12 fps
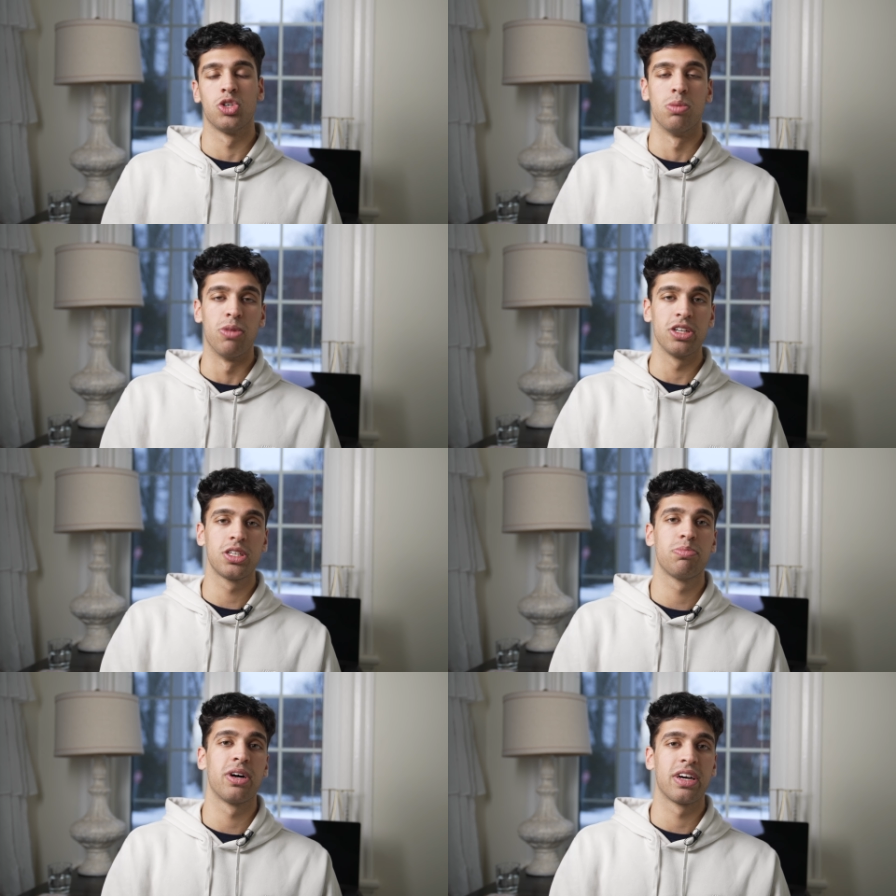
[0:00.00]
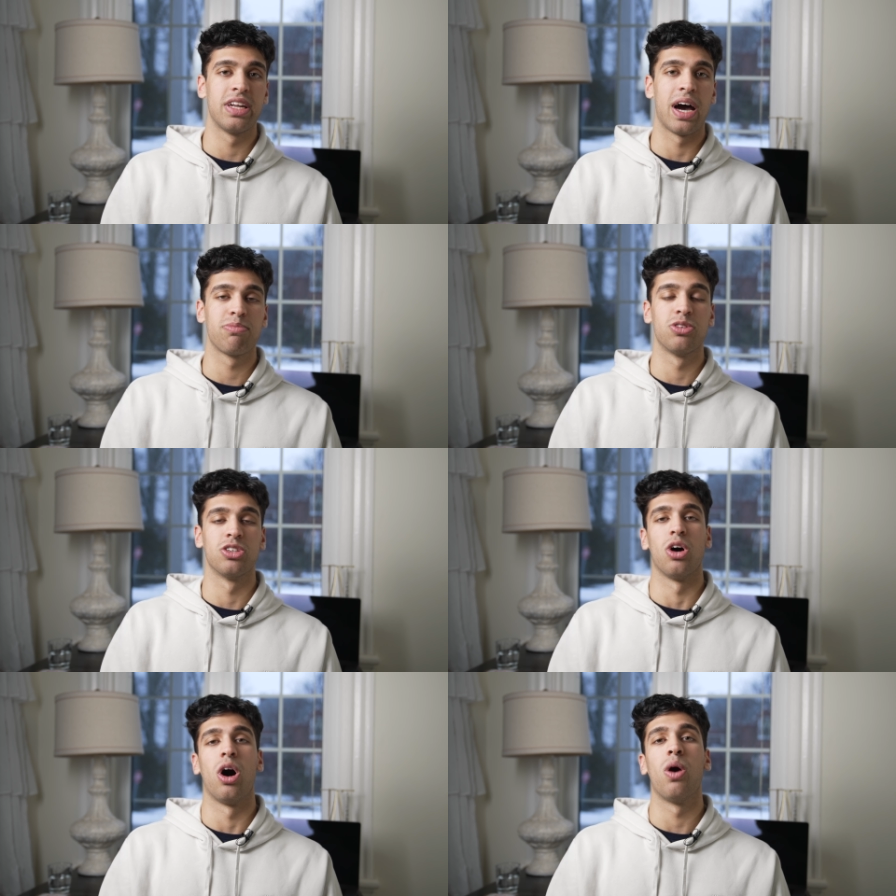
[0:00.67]
So a multi-plug adapter
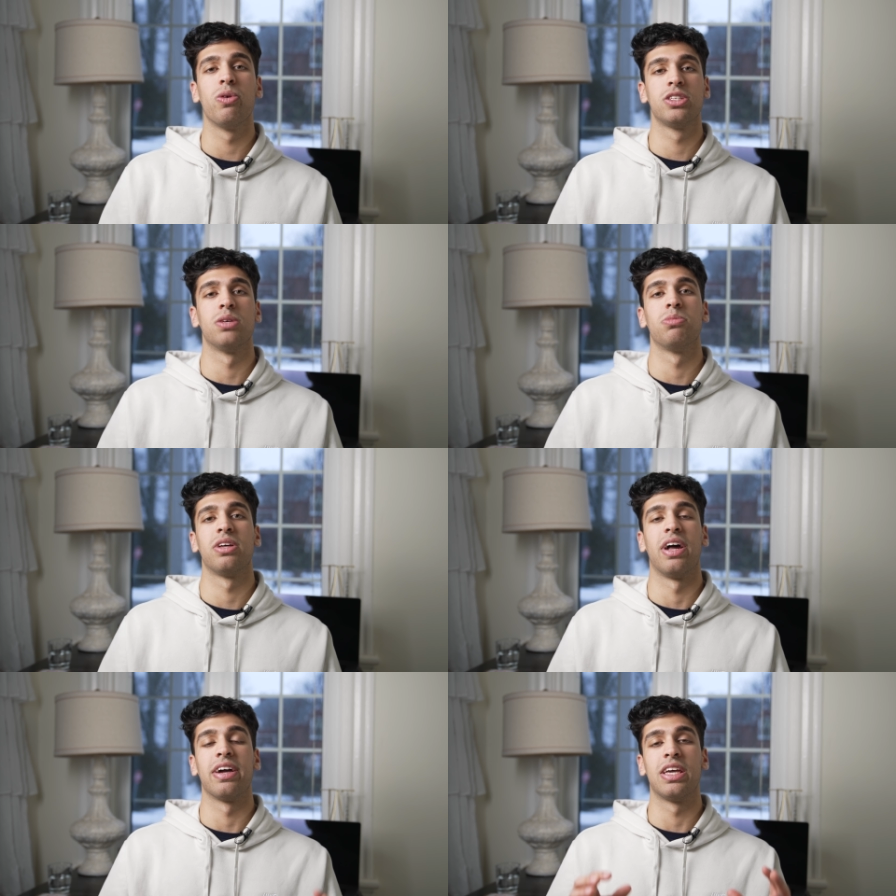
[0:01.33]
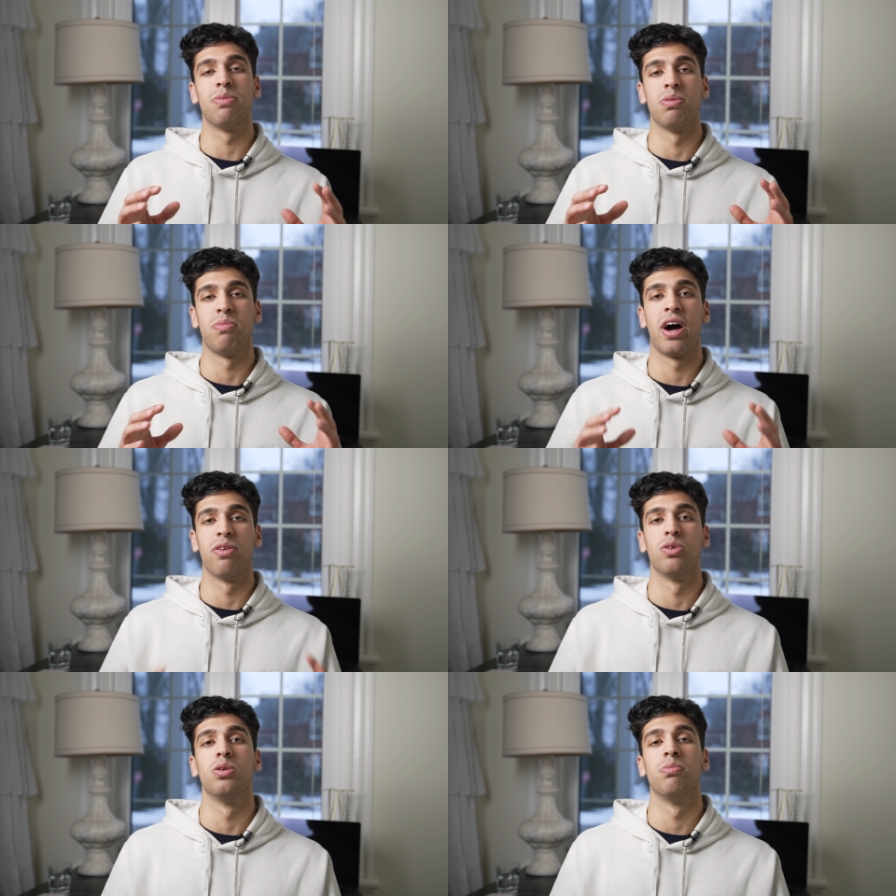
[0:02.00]
is always something that I keep in my
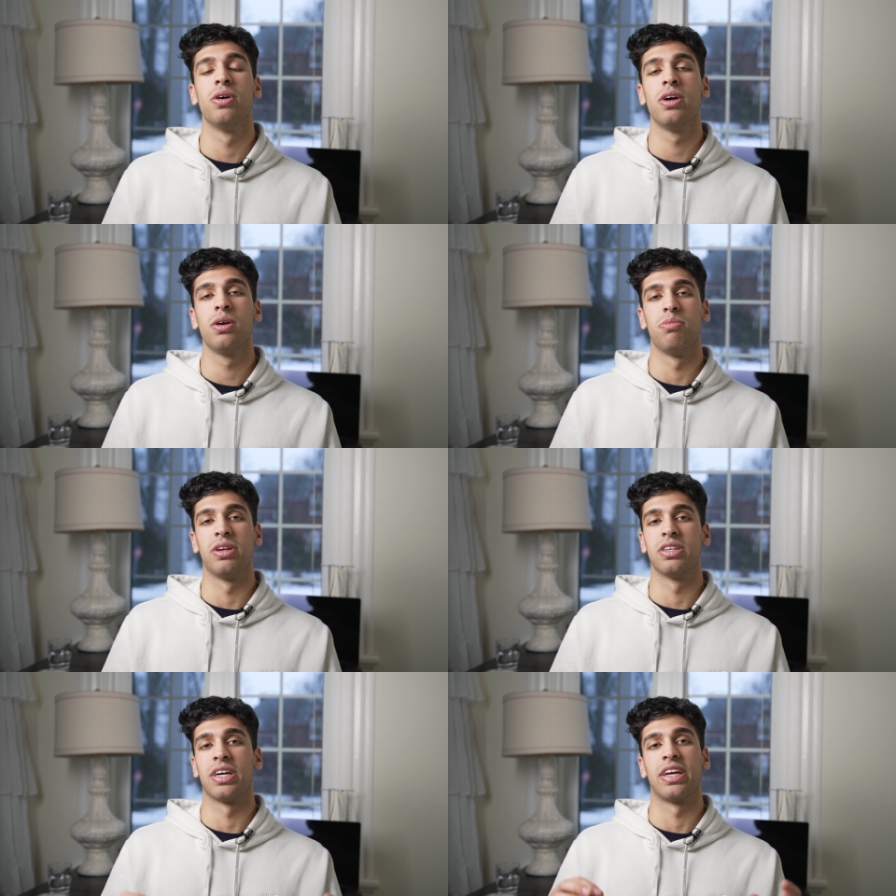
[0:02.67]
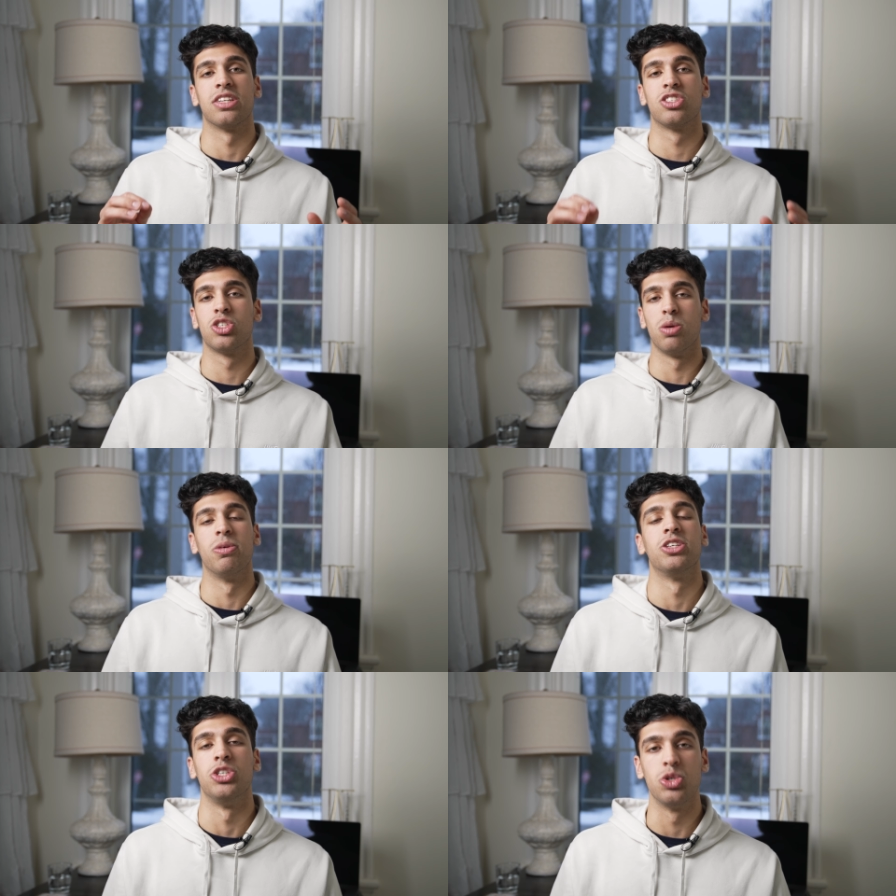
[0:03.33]
room because I get so
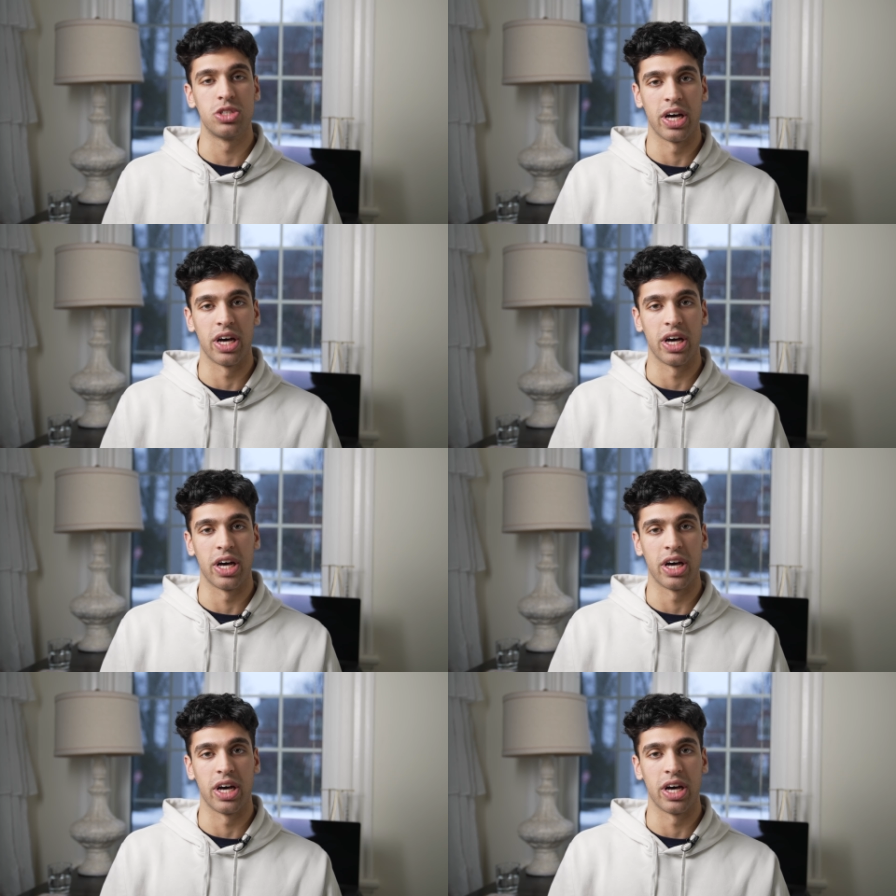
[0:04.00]
much use